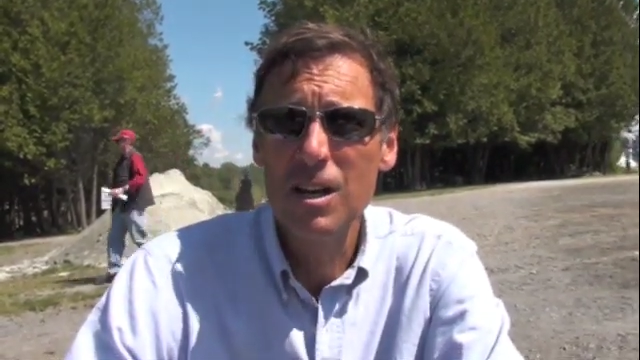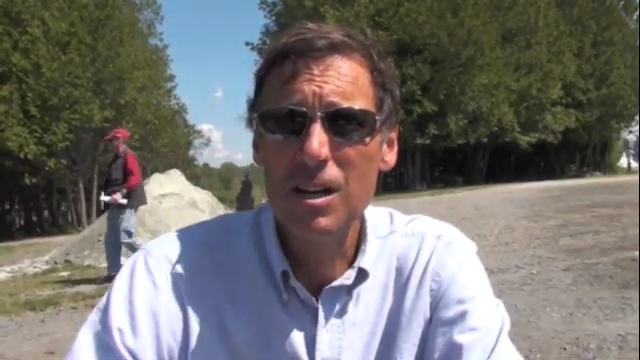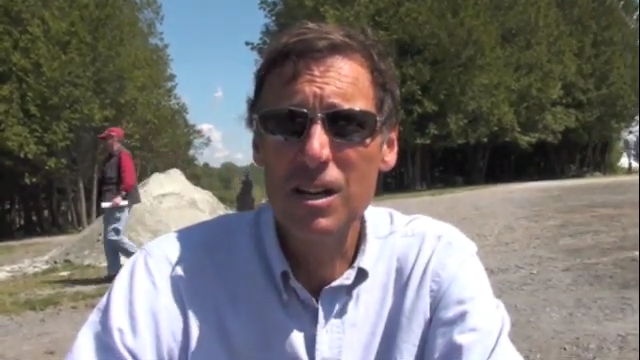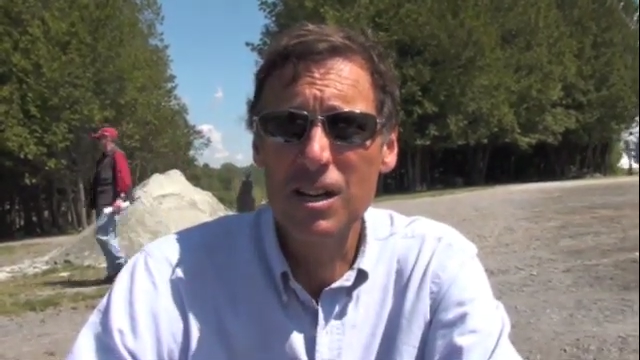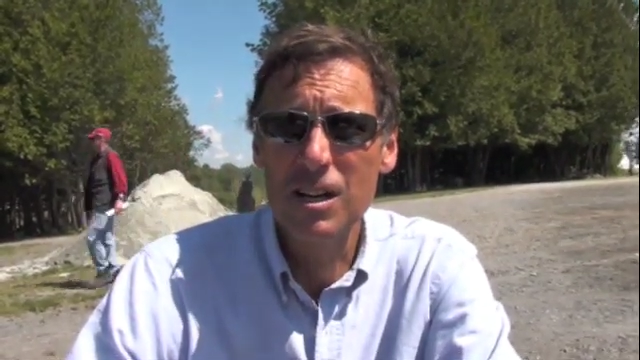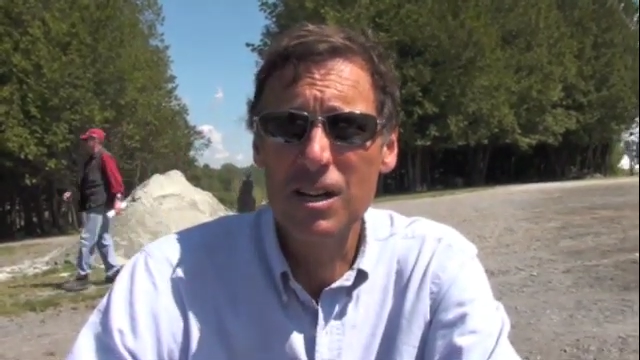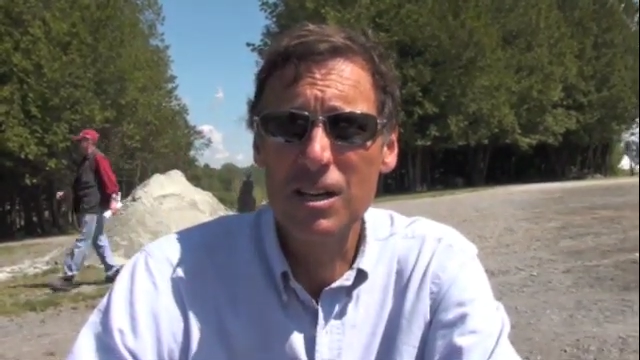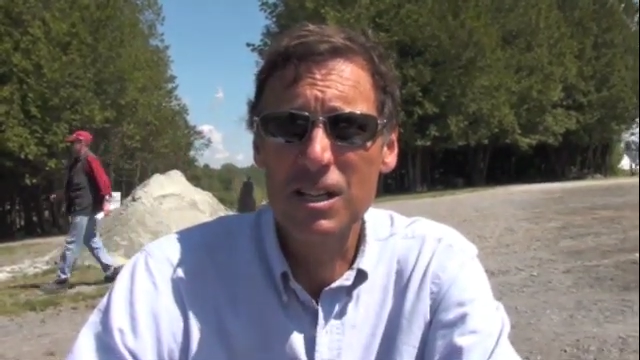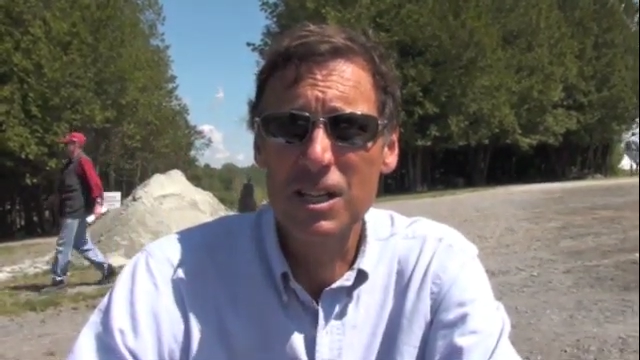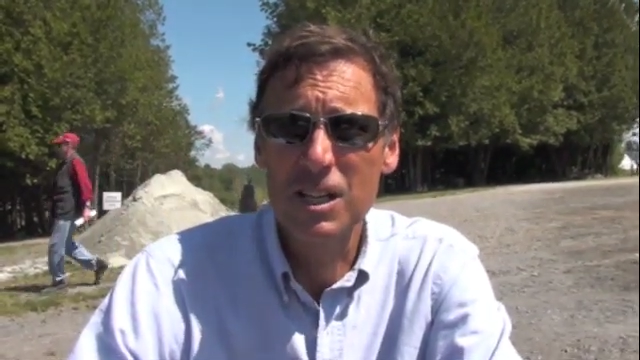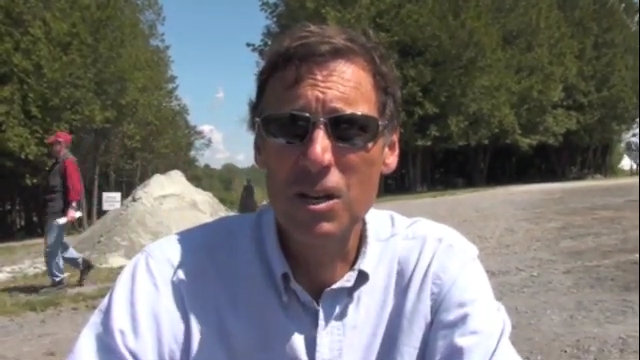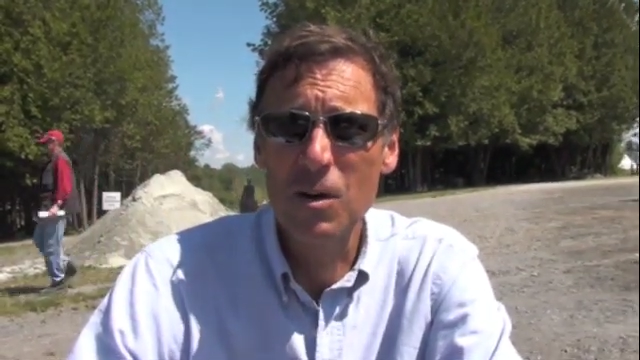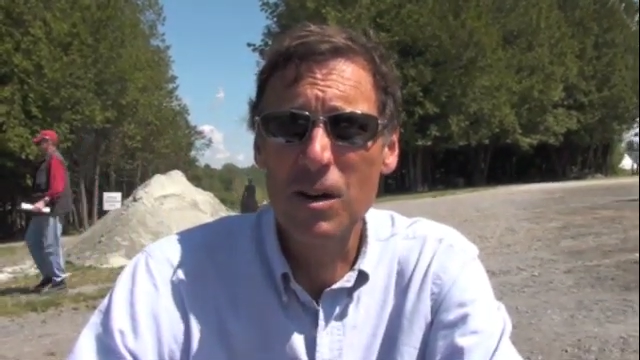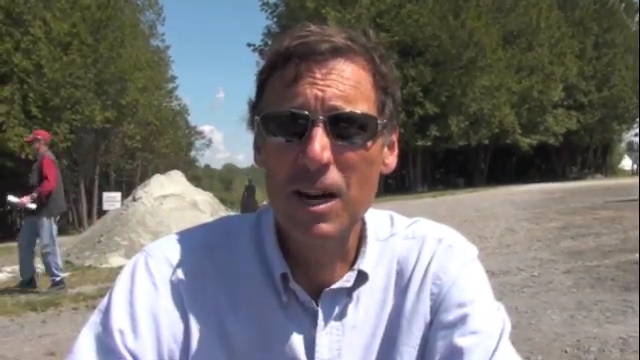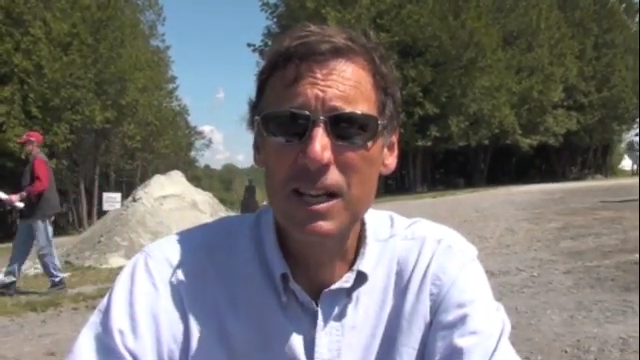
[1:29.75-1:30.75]

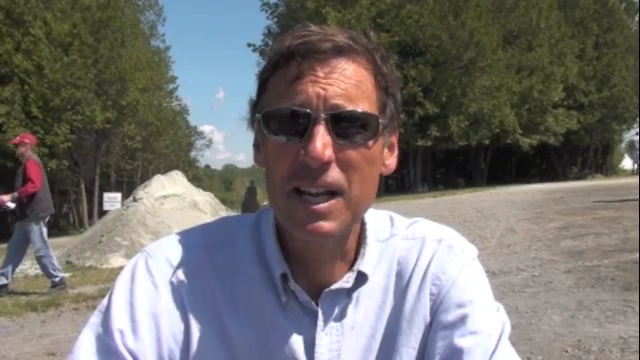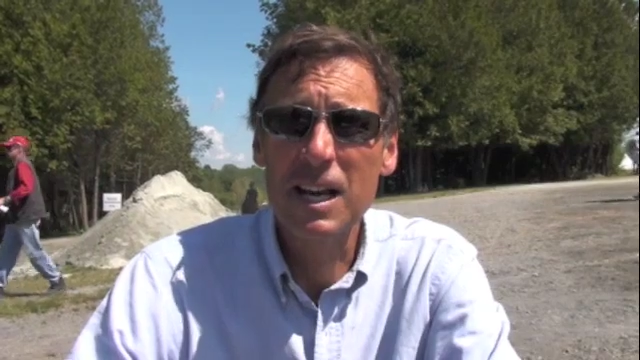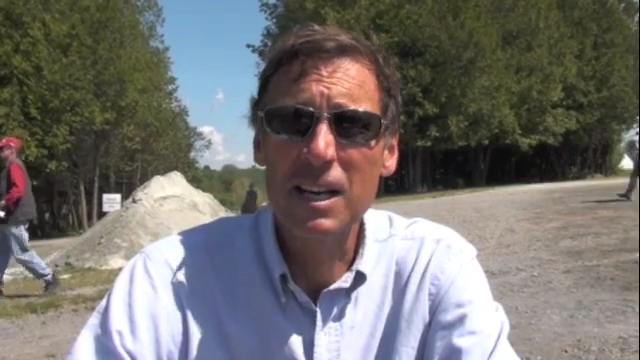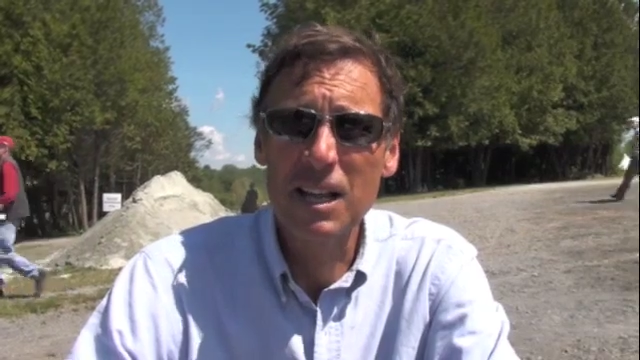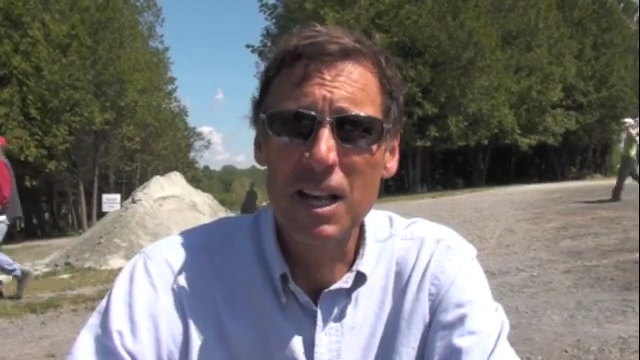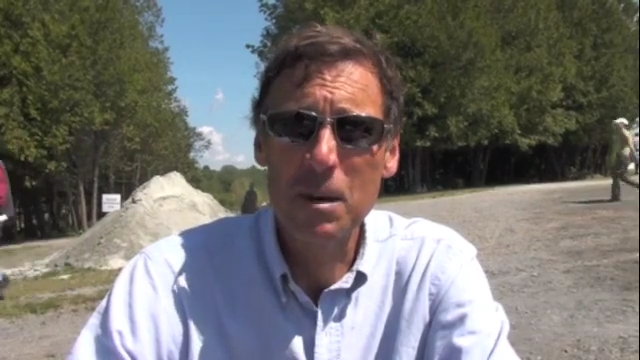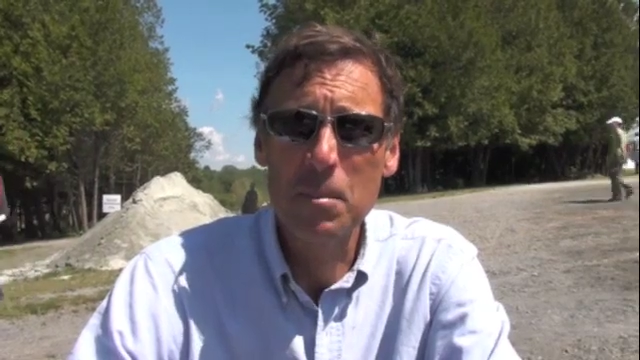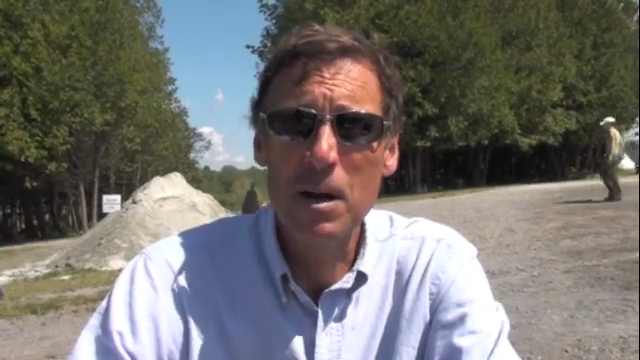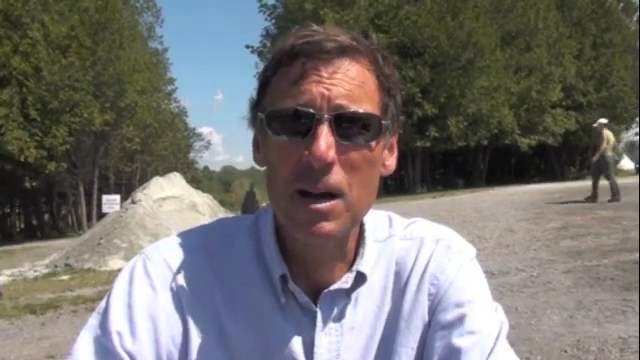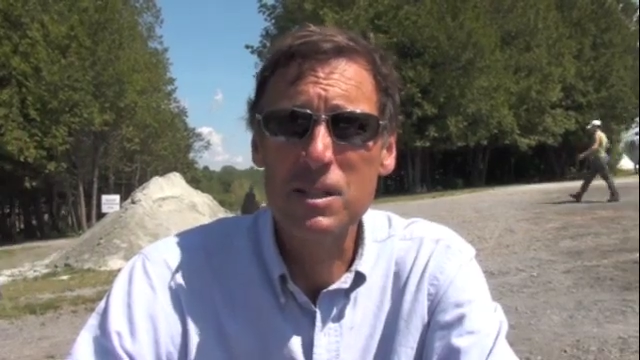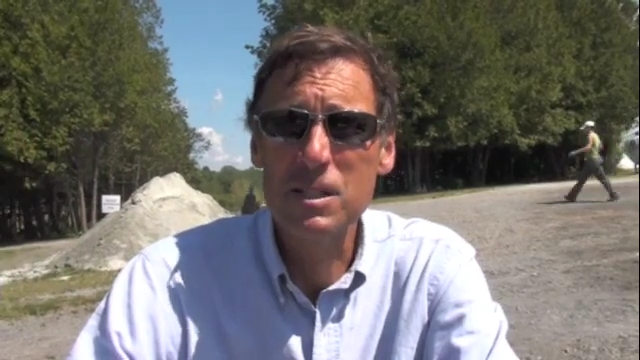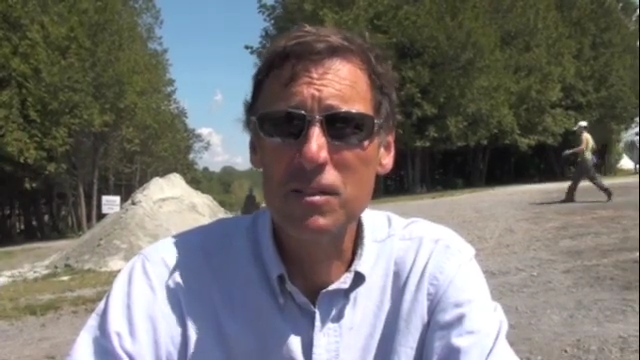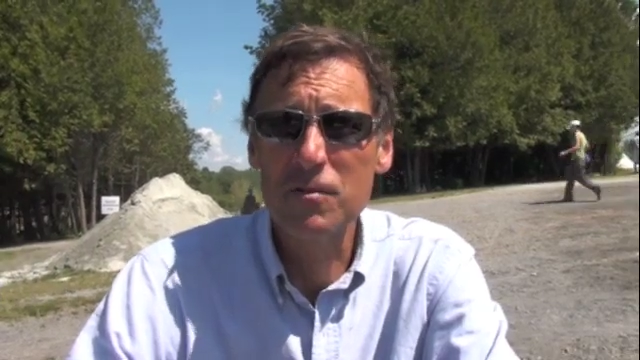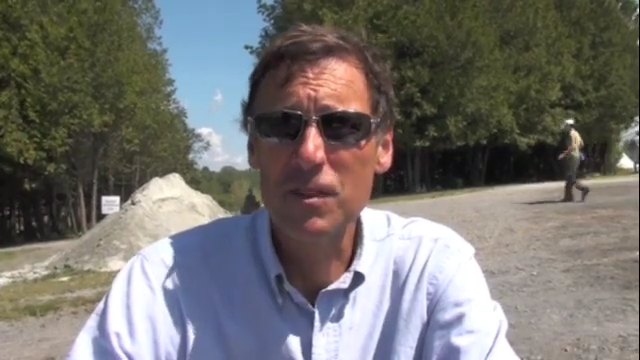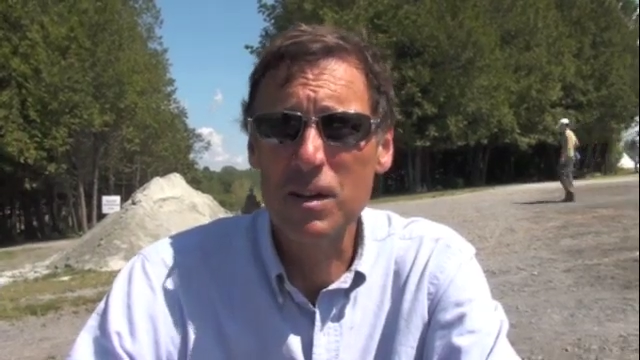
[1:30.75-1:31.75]
I got a lot of
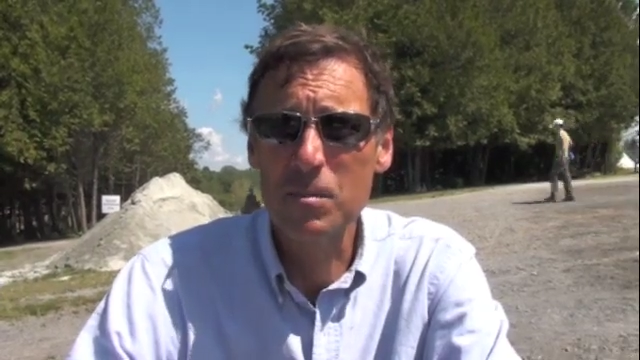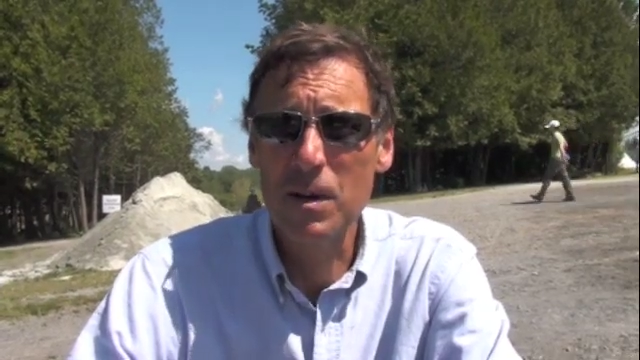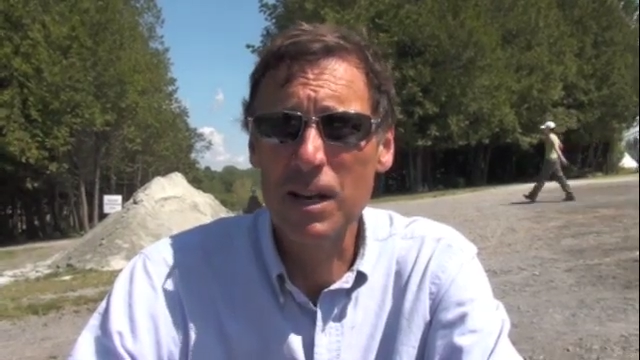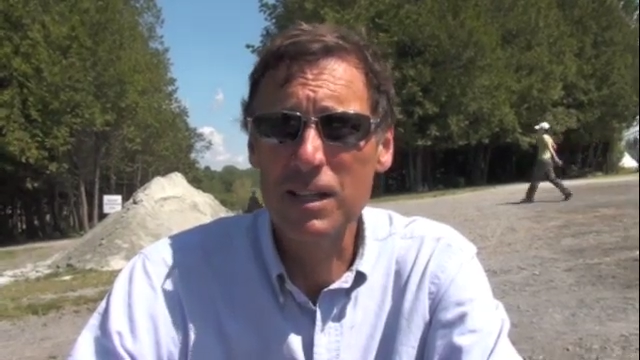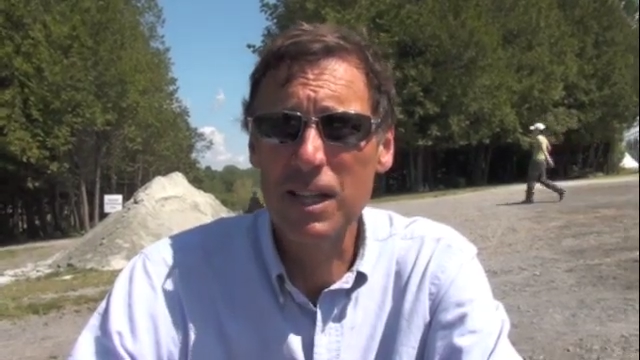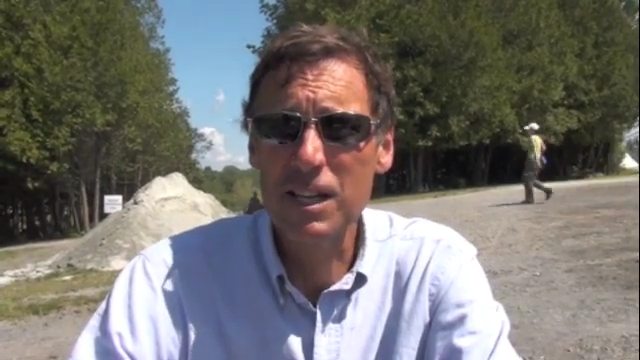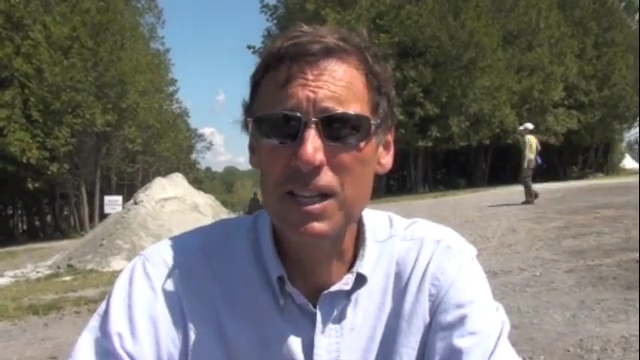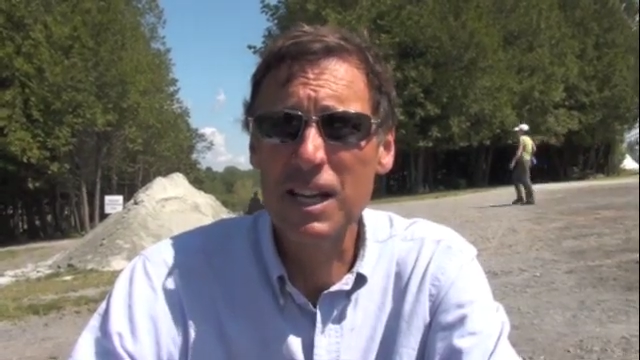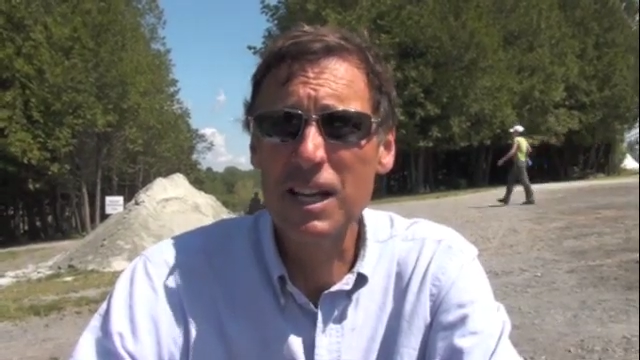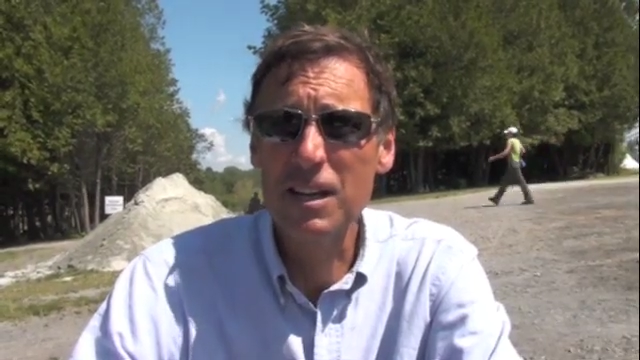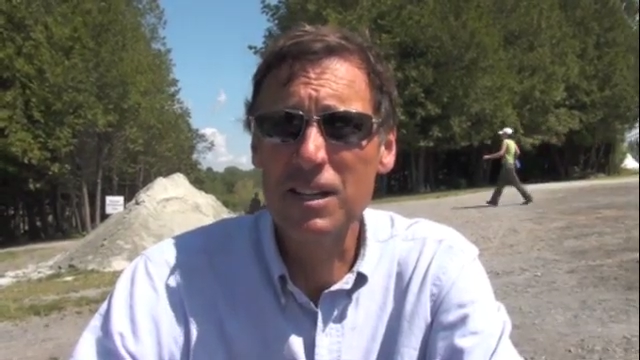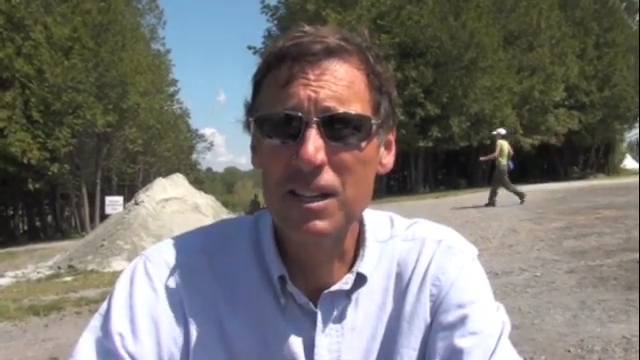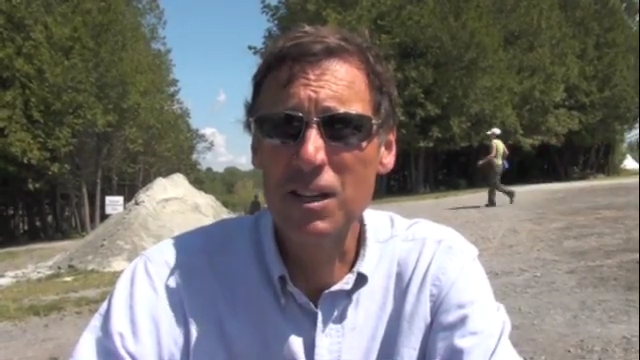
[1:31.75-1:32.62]
positive feedback that he had,